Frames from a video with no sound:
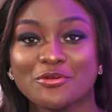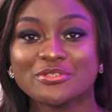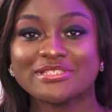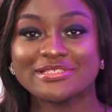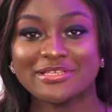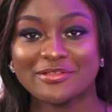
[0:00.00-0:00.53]

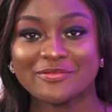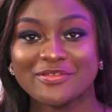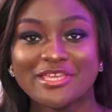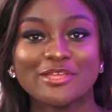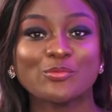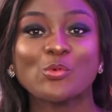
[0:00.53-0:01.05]
yourself.
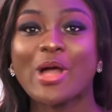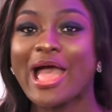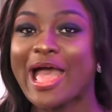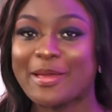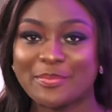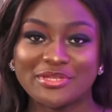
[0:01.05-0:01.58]
It will
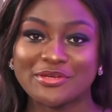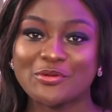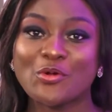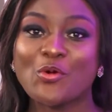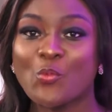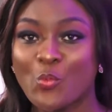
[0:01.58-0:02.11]
happen
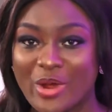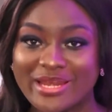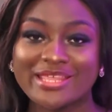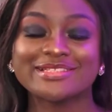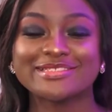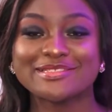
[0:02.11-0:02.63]

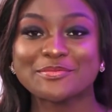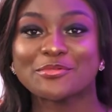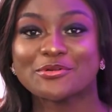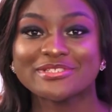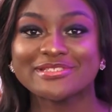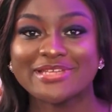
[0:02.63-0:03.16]
when it's
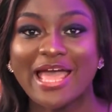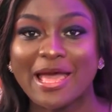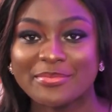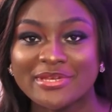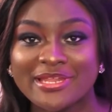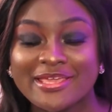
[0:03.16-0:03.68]
supposed to
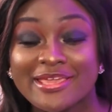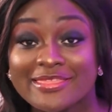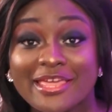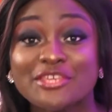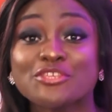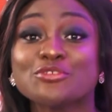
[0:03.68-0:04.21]
happen.
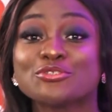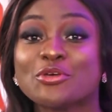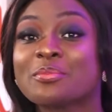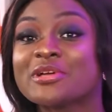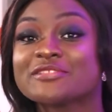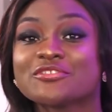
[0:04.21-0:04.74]
Thank you
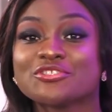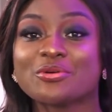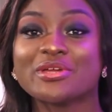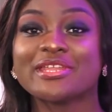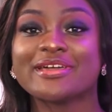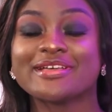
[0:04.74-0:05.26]
so much for
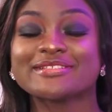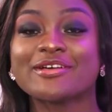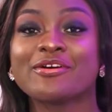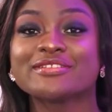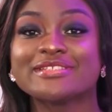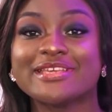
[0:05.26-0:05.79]
joining us
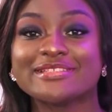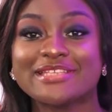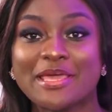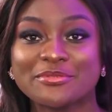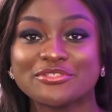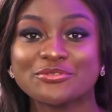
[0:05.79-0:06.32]
on today's
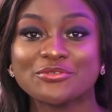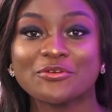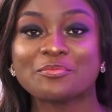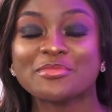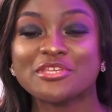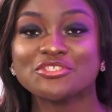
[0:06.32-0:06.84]
episode
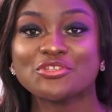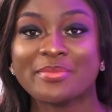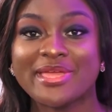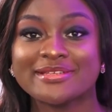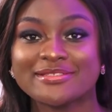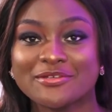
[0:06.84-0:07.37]
of Meet Your
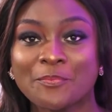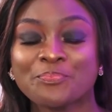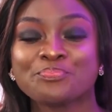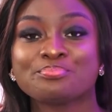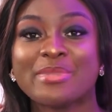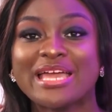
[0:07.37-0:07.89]
Mentor.
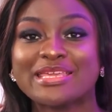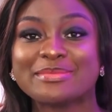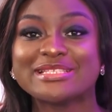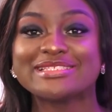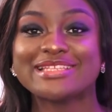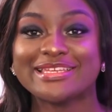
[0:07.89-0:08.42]
My
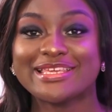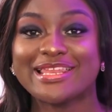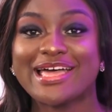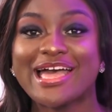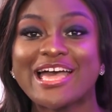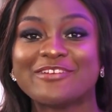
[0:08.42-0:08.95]
name is
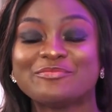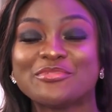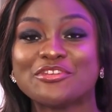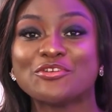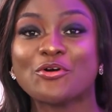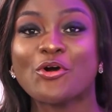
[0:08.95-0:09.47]
Daniela. I have
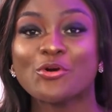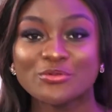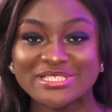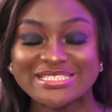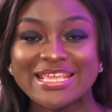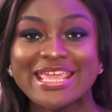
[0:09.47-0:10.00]
been your
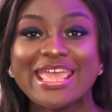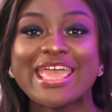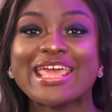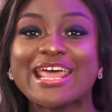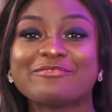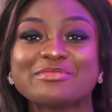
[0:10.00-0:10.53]
host,
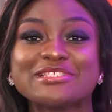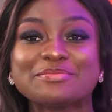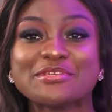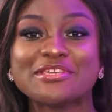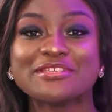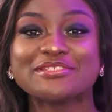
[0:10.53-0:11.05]
and I've been
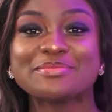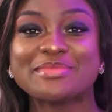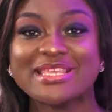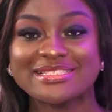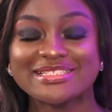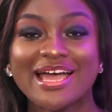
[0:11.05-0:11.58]
speaking to
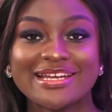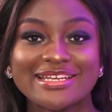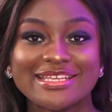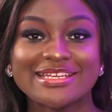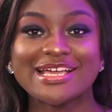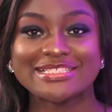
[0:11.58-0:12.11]
Miss
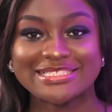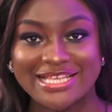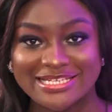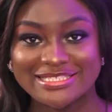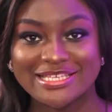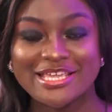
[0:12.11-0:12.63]
Adelaide
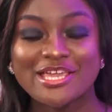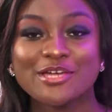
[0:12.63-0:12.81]
Asante,